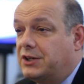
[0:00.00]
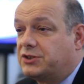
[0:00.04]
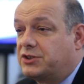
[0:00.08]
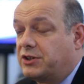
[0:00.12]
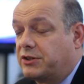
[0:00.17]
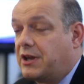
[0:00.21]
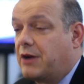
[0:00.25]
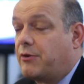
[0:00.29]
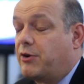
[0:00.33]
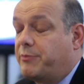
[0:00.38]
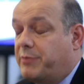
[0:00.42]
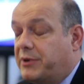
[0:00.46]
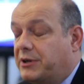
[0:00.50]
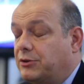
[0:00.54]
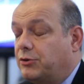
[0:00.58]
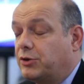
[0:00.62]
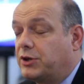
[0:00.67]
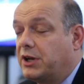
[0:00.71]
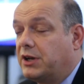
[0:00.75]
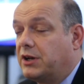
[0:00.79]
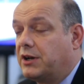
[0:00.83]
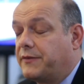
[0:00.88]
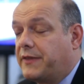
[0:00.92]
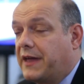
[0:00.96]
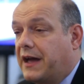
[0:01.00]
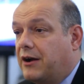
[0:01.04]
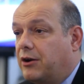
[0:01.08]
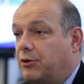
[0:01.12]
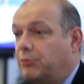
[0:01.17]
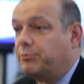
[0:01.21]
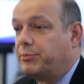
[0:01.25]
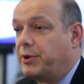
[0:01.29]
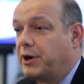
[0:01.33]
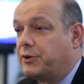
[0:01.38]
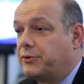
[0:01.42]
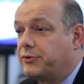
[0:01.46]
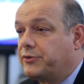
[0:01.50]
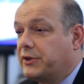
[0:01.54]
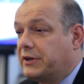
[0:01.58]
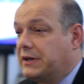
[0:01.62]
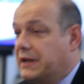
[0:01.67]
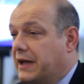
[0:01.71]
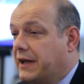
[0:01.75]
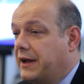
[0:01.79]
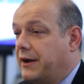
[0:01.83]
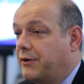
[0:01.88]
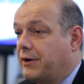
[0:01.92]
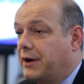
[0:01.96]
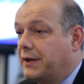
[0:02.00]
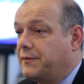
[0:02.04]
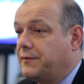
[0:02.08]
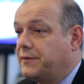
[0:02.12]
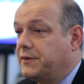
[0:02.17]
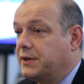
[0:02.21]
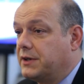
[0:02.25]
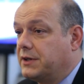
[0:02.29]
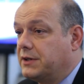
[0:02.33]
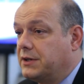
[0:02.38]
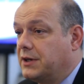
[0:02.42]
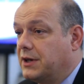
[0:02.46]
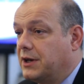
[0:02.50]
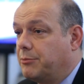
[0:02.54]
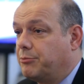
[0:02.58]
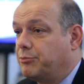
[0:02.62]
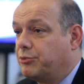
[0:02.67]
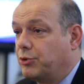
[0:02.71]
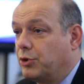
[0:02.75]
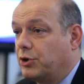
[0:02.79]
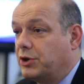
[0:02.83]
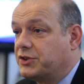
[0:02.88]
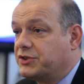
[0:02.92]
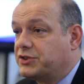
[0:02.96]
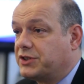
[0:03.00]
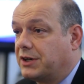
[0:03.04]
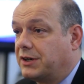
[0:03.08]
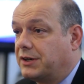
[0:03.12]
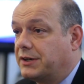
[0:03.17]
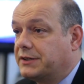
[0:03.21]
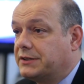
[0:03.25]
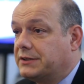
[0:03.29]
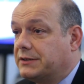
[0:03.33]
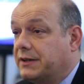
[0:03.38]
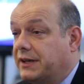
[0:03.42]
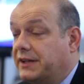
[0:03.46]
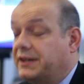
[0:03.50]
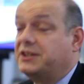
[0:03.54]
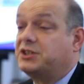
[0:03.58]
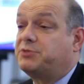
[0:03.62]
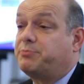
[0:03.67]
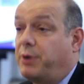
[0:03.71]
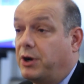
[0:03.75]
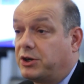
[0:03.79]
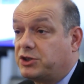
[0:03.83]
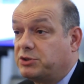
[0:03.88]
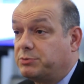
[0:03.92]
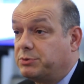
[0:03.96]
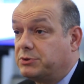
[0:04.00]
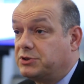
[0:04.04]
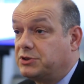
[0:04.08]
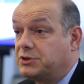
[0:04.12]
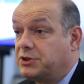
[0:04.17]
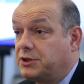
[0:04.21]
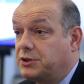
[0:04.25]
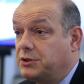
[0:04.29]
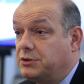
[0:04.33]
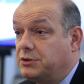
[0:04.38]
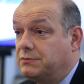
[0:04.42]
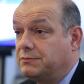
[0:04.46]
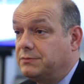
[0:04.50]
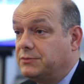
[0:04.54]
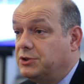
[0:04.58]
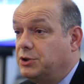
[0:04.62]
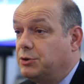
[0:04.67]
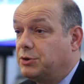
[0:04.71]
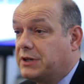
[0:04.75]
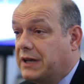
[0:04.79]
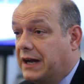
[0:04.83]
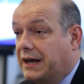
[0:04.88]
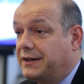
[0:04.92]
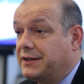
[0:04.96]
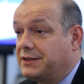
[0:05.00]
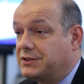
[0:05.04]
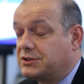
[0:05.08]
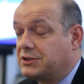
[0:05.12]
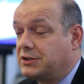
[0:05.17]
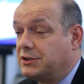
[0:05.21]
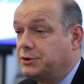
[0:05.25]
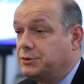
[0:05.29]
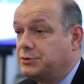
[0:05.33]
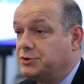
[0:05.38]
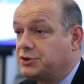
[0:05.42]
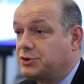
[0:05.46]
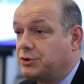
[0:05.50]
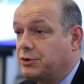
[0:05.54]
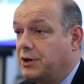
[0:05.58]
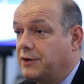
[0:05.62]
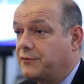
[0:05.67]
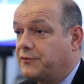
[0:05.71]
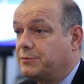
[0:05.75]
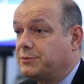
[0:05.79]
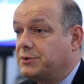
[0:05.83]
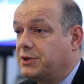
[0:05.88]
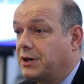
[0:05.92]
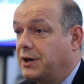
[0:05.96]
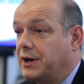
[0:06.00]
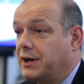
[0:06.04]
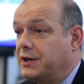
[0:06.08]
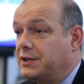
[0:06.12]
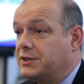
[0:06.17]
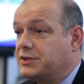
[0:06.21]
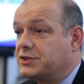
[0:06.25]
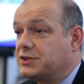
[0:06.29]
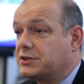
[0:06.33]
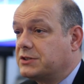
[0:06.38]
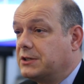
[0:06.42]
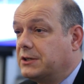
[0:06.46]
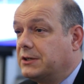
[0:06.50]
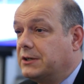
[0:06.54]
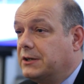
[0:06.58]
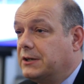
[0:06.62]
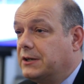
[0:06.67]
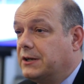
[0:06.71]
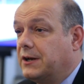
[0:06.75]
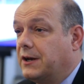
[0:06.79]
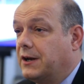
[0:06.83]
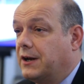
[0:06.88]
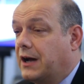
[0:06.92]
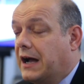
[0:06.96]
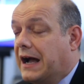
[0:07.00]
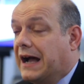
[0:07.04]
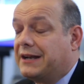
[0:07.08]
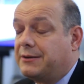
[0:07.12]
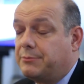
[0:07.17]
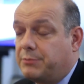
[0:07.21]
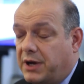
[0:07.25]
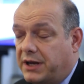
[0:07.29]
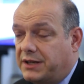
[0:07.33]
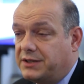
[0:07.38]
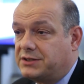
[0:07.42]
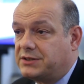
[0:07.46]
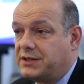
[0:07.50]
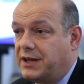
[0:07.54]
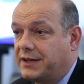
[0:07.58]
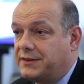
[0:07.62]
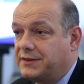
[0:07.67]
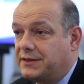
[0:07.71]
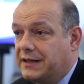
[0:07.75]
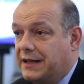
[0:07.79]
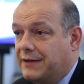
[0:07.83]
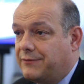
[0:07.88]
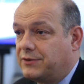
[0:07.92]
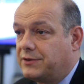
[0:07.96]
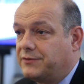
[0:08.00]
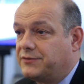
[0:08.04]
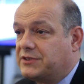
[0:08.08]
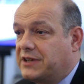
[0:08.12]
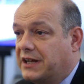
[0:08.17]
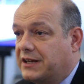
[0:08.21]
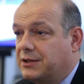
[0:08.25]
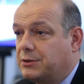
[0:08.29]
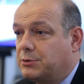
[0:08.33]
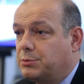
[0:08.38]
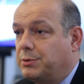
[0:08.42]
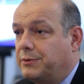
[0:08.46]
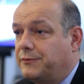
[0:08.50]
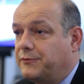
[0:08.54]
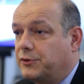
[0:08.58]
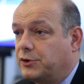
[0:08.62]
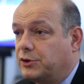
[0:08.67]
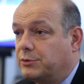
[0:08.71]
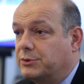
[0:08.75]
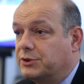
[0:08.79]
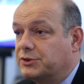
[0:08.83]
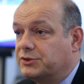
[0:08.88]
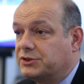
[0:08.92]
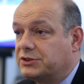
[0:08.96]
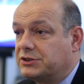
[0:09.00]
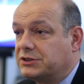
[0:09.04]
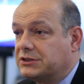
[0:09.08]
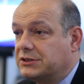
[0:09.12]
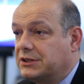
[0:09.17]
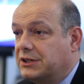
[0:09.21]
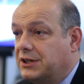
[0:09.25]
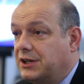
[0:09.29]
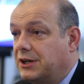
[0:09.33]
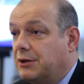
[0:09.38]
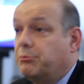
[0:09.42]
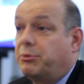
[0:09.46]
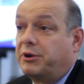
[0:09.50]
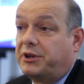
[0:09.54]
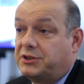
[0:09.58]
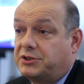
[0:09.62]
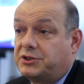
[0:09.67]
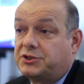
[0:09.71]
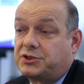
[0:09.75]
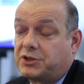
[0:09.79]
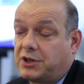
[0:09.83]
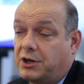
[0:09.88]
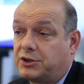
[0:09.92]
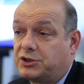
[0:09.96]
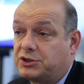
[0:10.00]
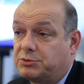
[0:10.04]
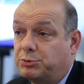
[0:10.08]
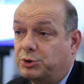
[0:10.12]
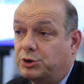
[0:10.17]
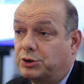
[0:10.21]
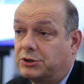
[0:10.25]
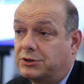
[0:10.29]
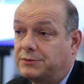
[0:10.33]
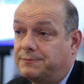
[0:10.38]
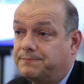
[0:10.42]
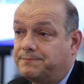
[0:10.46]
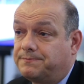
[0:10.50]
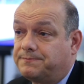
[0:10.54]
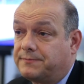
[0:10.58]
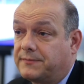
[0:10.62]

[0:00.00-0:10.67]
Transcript: So, yeah, we've been looking at that on both the layer and the uh, broiler side. It is possible to do. You can exclude exclude soya from diets uh, and maintain the level of technical performance, but it does cost more.